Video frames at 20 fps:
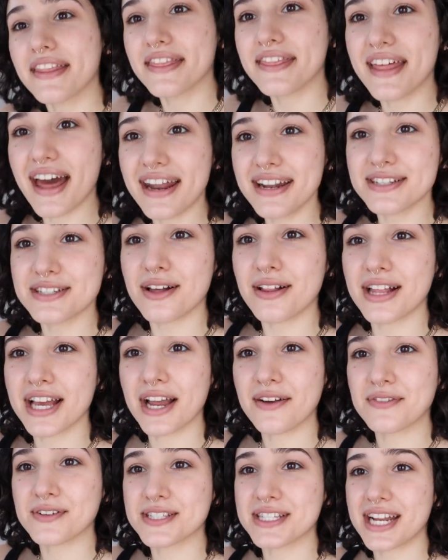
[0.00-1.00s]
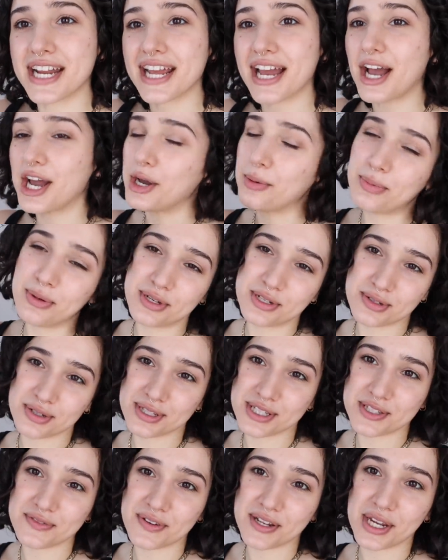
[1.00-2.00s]
That is all I have for today. I hope you enjoyed
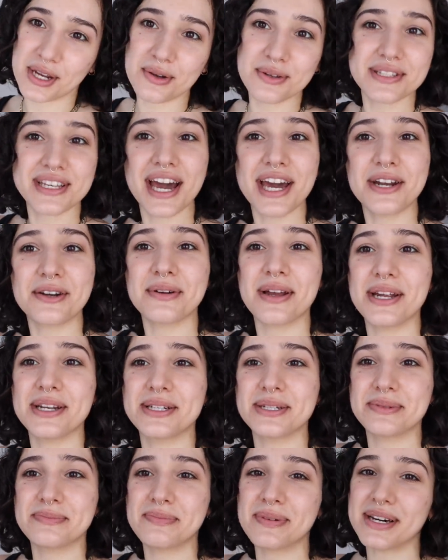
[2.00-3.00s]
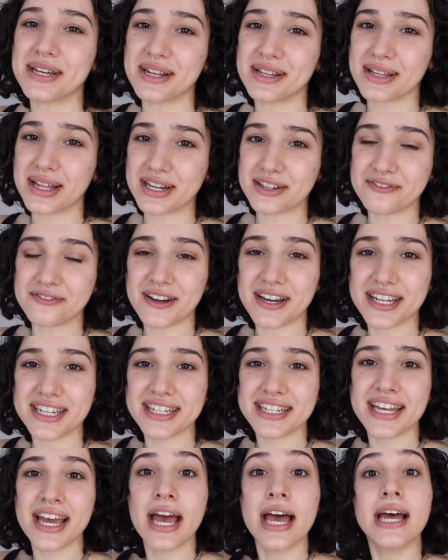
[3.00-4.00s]
this video. It's kind of random, but a lot of
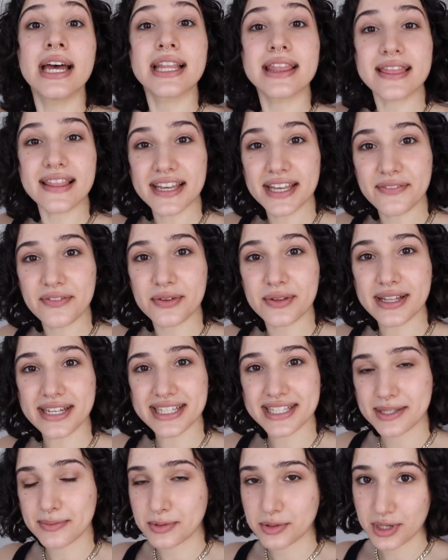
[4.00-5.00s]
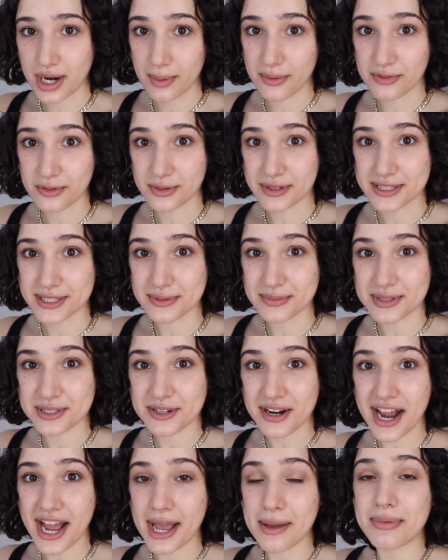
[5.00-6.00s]
fun. Like if you like, subscribe if you want to
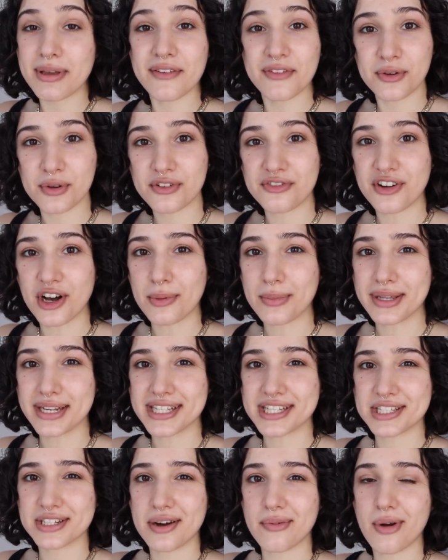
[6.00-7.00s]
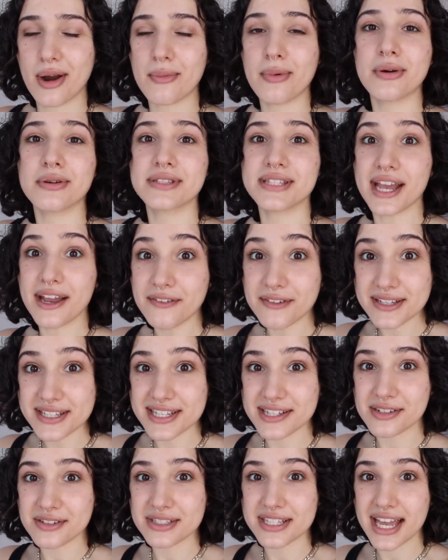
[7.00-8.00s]
subscribe. If you want to follow me on Instagram where I post every
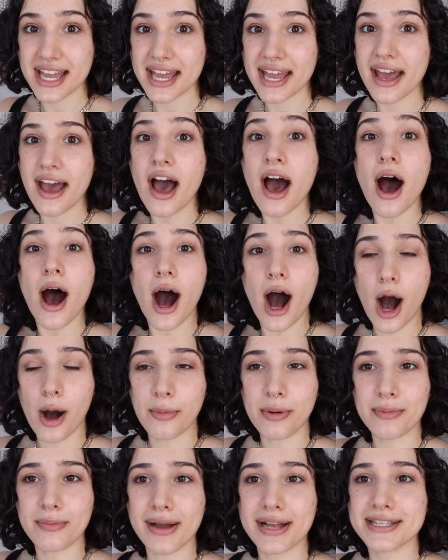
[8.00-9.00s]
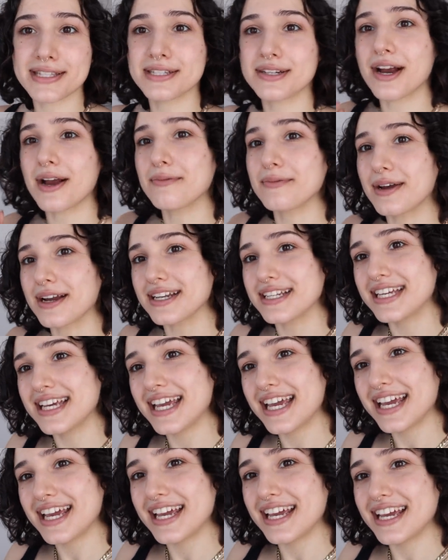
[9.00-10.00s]
single day, I'll put my Instagram right
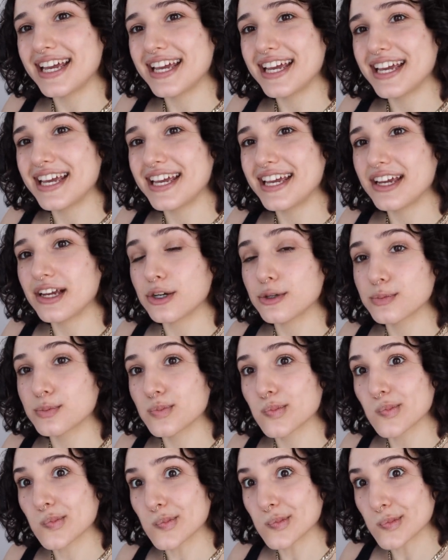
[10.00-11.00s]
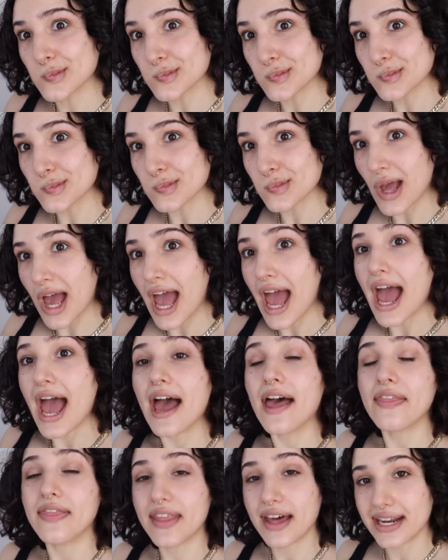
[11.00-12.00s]
here.
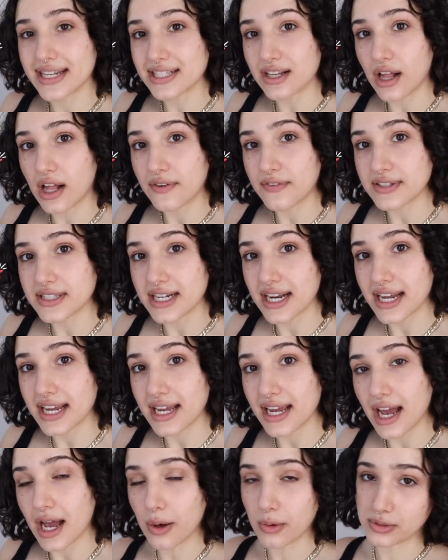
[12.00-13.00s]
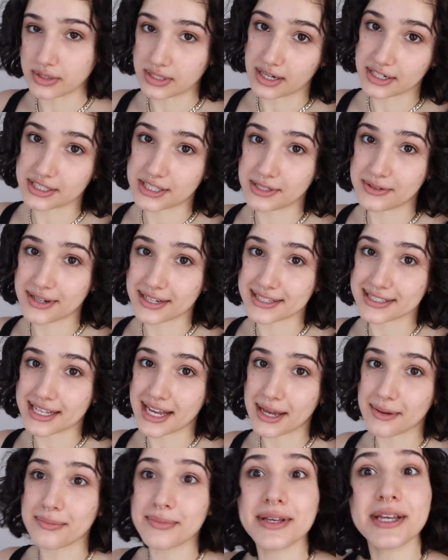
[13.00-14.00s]
And that is all I have for today. I will talk to you next
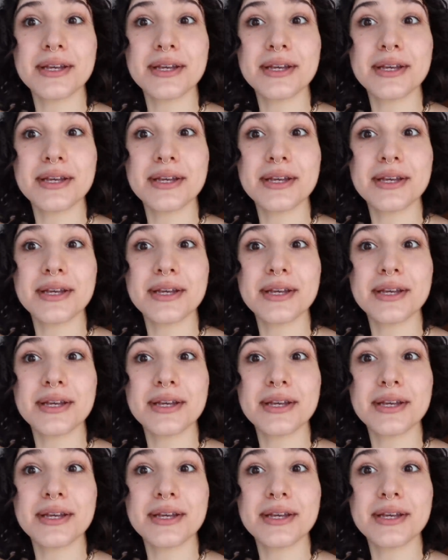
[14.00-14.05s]
time.